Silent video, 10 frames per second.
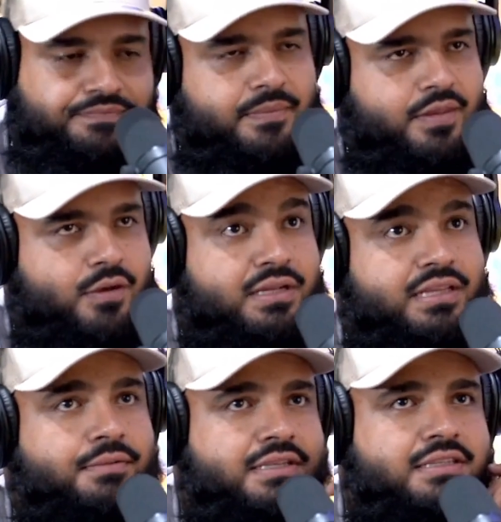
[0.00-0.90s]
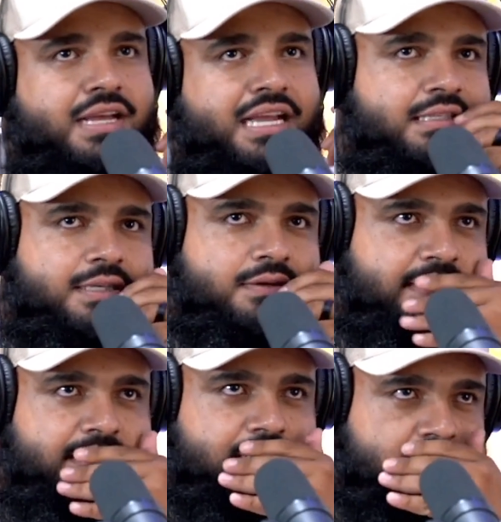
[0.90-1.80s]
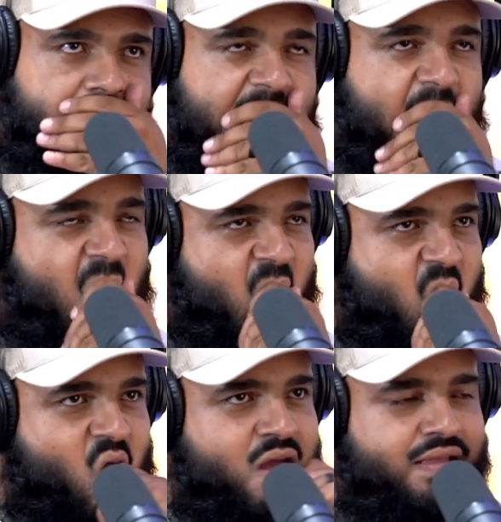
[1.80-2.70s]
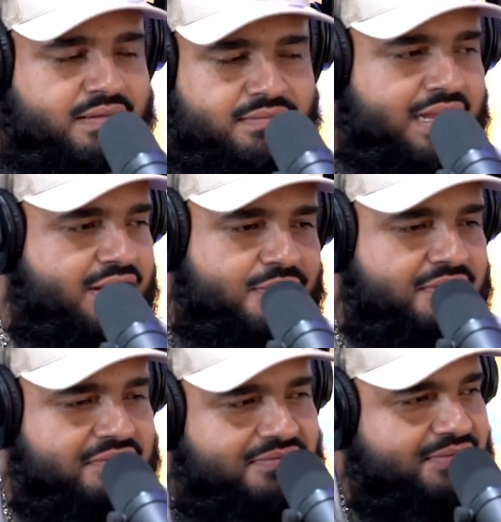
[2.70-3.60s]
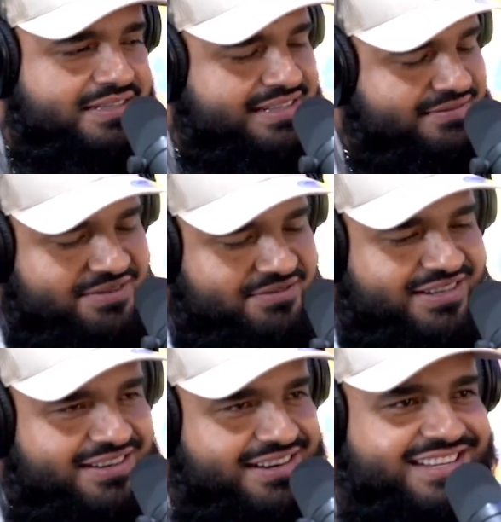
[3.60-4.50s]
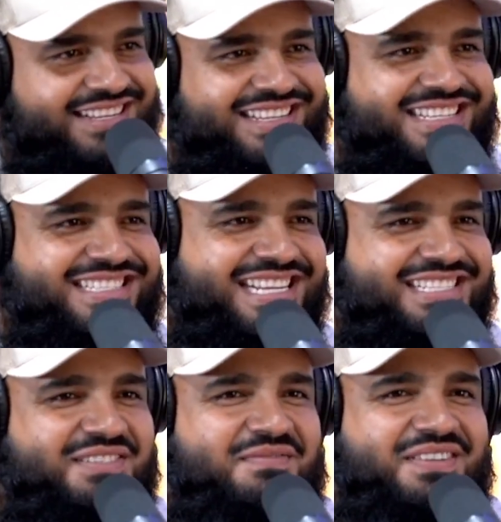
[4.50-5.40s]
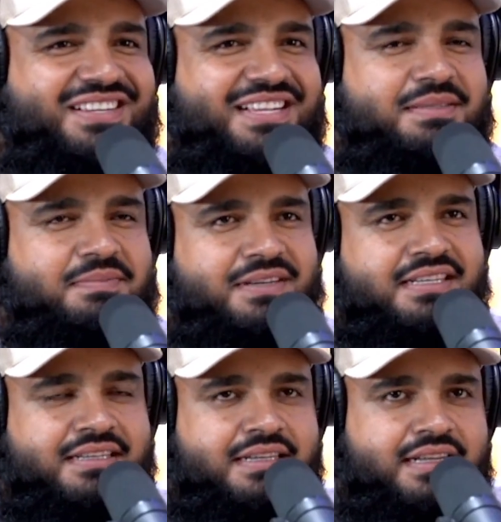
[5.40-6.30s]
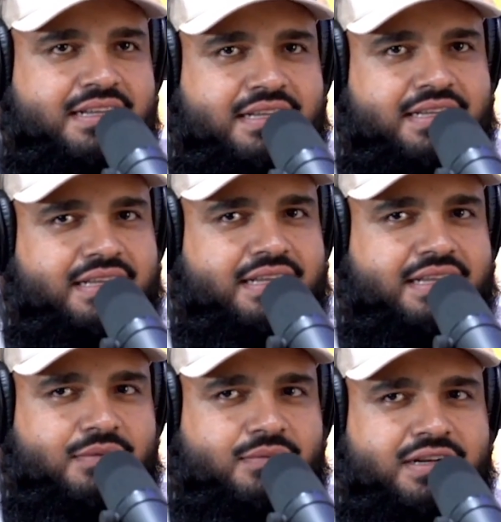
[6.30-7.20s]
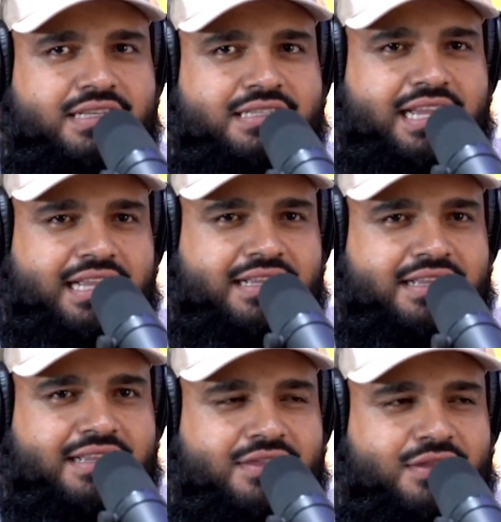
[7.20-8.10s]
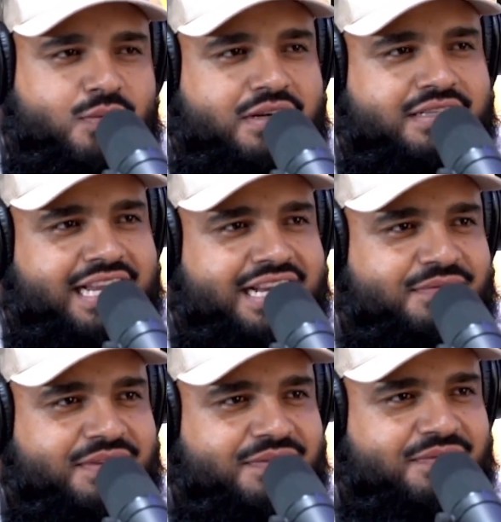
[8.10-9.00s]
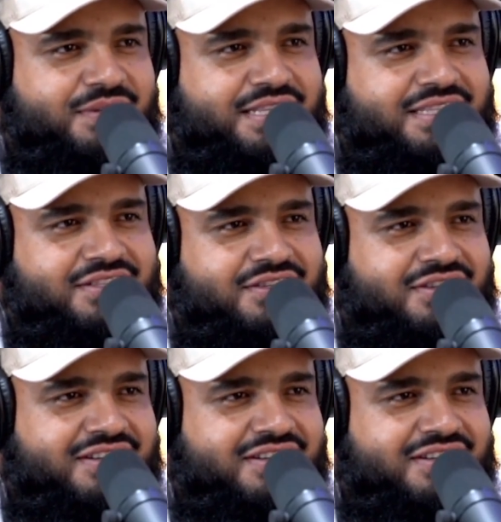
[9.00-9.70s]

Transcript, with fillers: One thing I wanted to ask you is I don't know, we went on a tangent on video games, but what is like the worst kind of influencer?